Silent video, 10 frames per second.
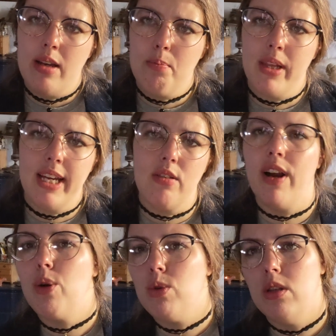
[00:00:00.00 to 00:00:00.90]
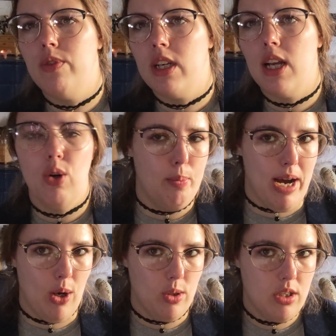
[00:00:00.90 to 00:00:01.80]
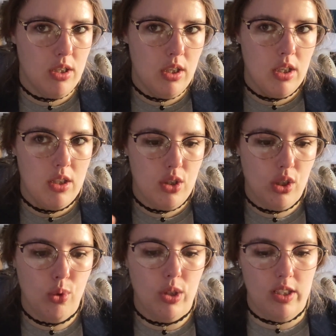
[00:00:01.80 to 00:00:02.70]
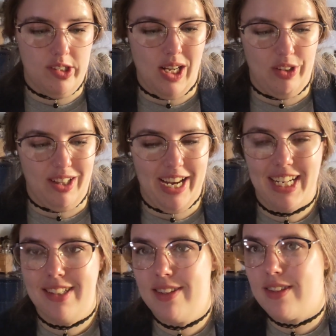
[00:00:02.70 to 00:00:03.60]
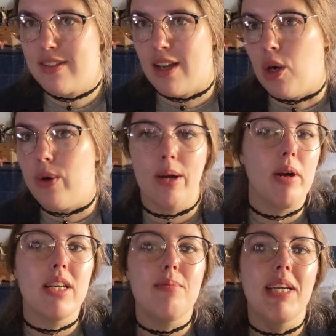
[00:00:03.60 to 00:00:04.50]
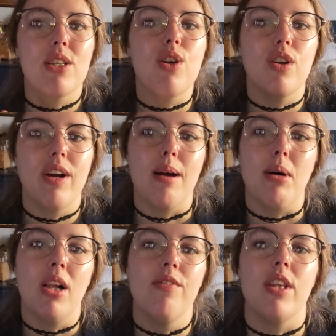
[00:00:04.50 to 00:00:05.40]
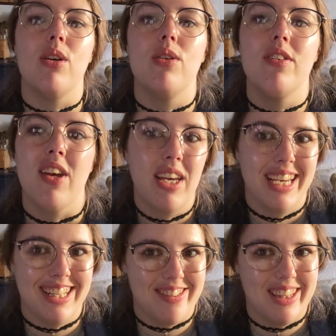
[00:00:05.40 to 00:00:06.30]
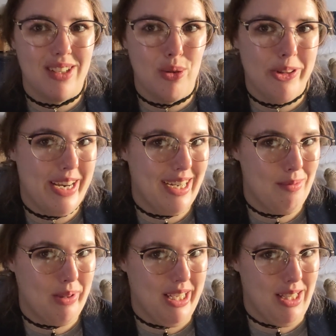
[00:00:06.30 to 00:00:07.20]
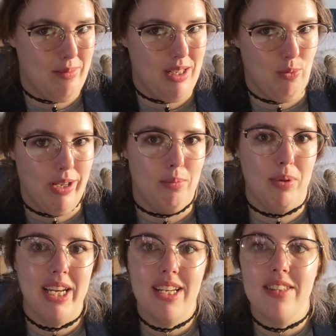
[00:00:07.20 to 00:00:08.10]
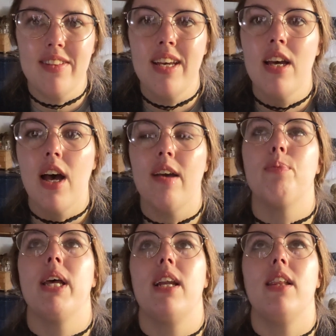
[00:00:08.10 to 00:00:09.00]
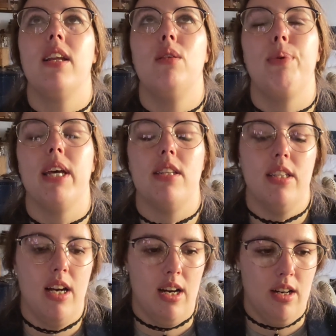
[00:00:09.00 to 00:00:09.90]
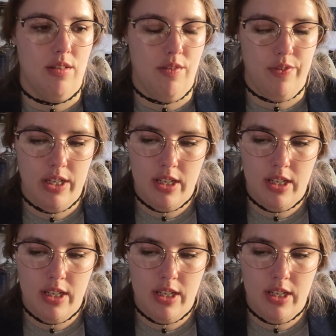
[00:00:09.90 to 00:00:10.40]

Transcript: playing around with a video about 2D Zelda likes, so I wanted to make sure to grab all of those. It's really cool that I can play them in one place. I've played a little bit of